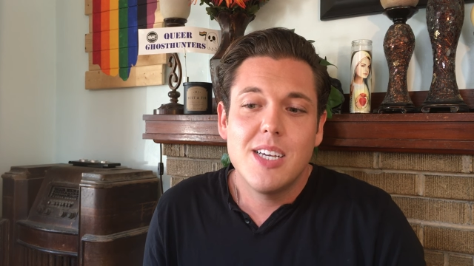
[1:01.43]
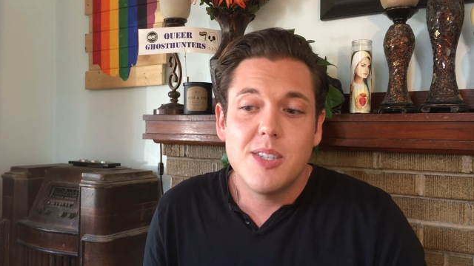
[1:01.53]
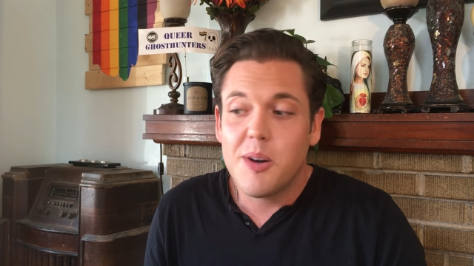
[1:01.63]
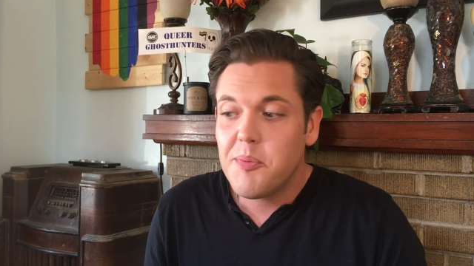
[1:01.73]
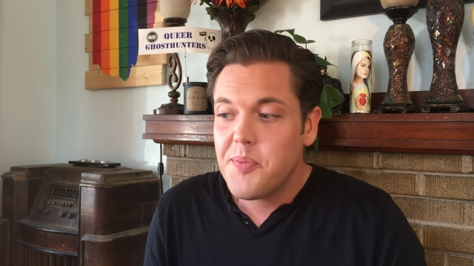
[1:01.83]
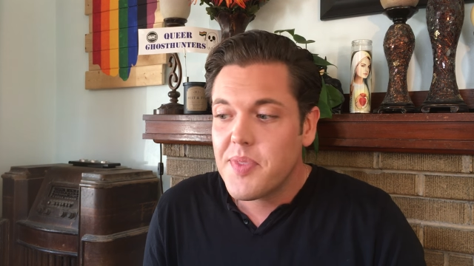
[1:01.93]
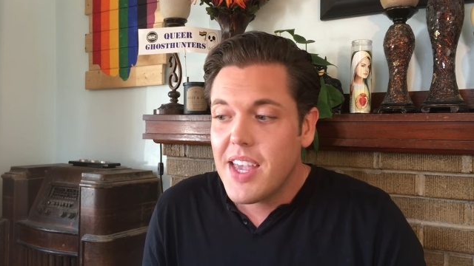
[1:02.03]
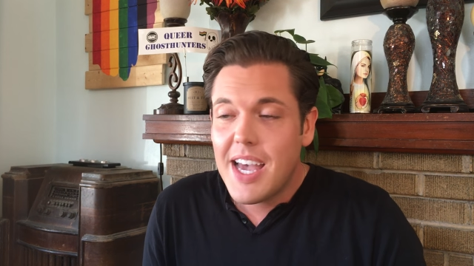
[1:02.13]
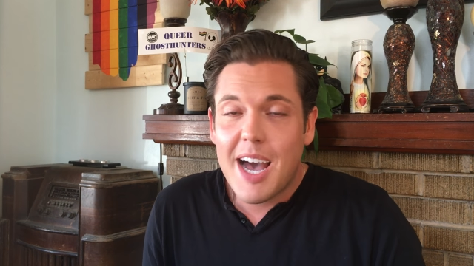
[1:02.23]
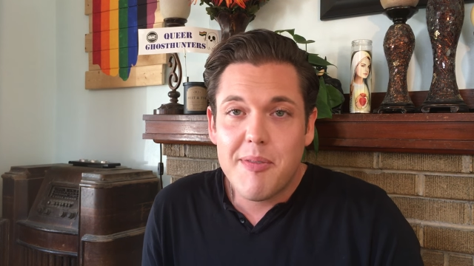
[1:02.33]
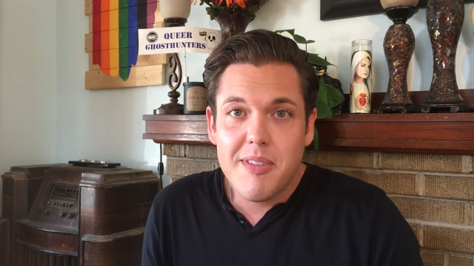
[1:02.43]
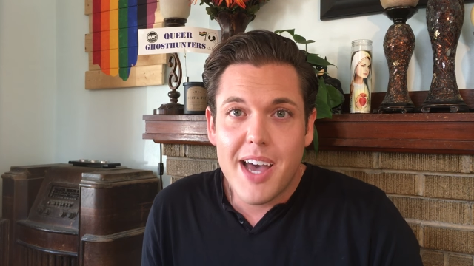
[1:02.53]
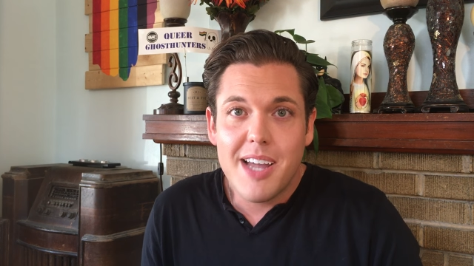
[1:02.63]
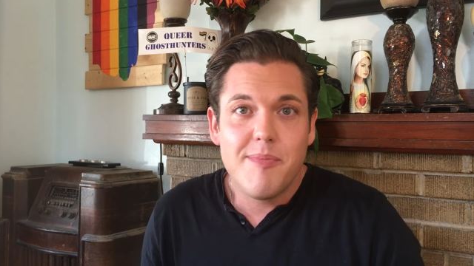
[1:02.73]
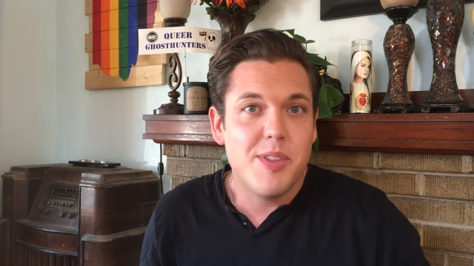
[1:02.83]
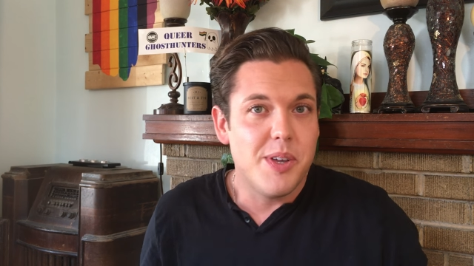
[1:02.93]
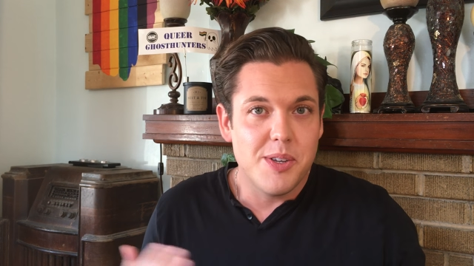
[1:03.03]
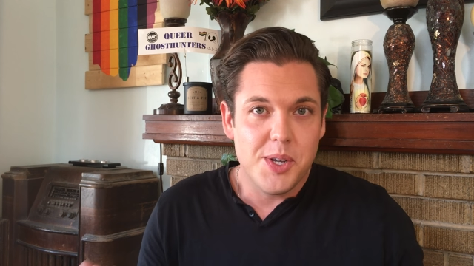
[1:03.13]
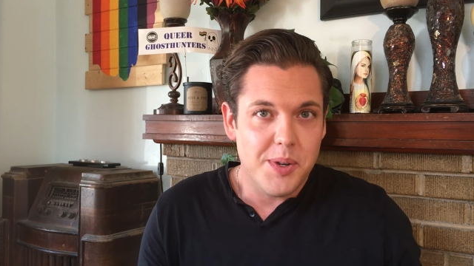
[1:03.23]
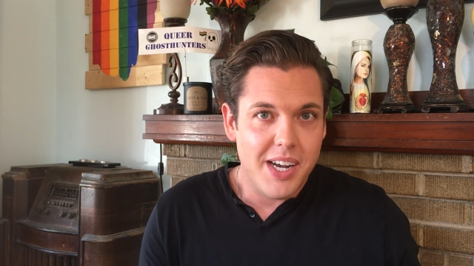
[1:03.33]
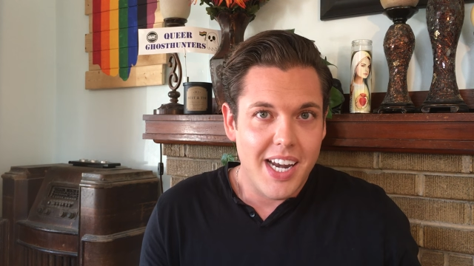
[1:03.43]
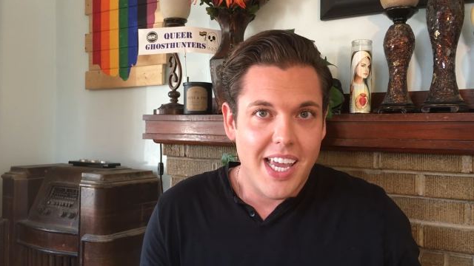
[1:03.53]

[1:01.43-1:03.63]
So after that, you can tune in